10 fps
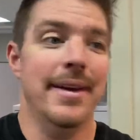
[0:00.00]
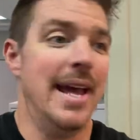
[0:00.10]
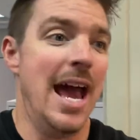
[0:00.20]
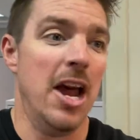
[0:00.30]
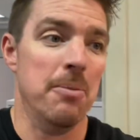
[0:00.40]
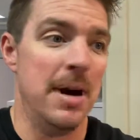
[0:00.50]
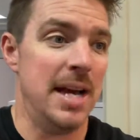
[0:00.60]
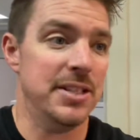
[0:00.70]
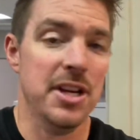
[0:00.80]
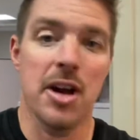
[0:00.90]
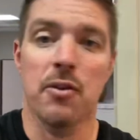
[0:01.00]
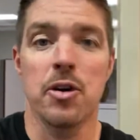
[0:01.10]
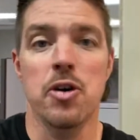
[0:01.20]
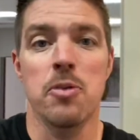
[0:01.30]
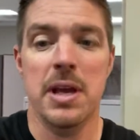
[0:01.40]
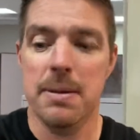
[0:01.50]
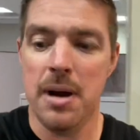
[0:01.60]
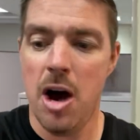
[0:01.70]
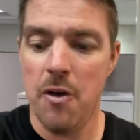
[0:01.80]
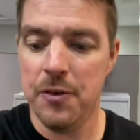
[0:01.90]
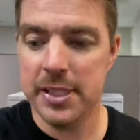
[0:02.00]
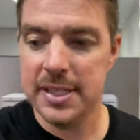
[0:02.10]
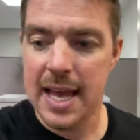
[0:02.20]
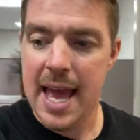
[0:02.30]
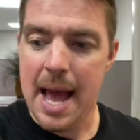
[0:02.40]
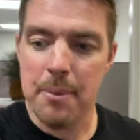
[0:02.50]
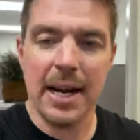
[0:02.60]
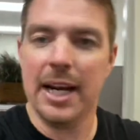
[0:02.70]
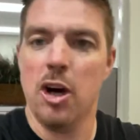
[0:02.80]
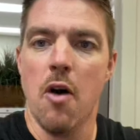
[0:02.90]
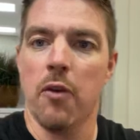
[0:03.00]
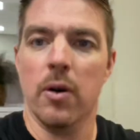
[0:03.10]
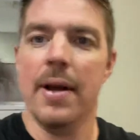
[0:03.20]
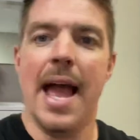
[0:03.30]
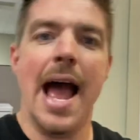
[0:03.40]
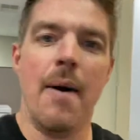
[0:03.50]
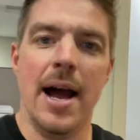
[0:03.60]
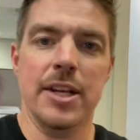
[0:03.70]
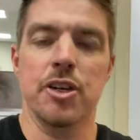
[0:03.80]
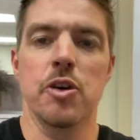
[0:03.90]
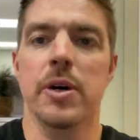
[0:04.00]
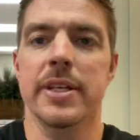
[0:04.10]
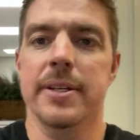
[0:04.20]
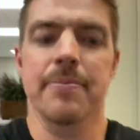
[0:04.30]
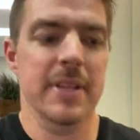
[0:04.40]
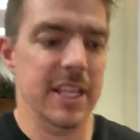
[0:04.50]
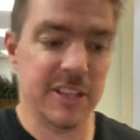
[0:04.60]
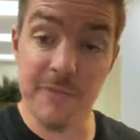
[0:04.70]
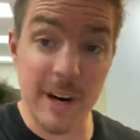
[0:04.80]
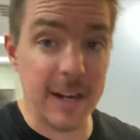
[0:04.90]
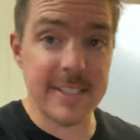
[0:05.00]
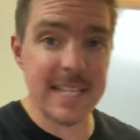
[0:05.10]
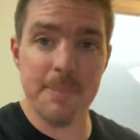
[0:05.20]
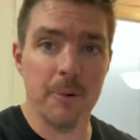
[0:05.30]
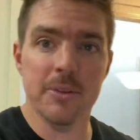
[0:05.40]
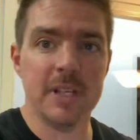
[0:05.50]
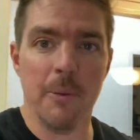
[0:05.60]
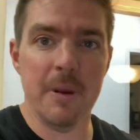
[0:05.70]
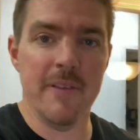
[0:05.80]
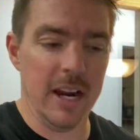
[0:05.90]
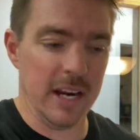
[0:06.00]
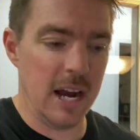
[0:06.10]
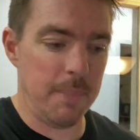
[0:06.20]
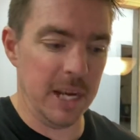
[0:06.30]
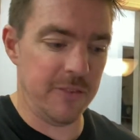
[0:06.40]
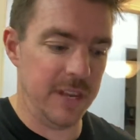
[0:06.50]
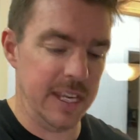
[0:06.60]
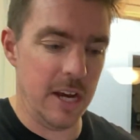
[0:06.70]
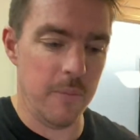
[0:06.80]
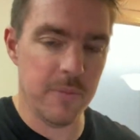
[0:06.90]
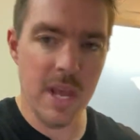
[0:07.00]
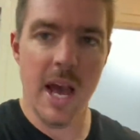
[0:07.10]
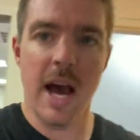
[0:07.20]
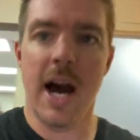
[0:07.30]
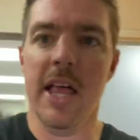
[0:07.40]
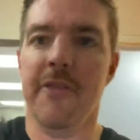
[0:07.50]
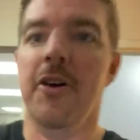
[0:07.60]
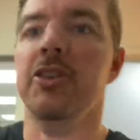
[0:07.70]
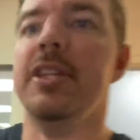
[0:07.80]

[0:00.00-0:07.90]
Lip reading: out of my sunroom, in my office. I'm going to kind of go over how I do it. It's very simple. It's not going to be a very complex video. The first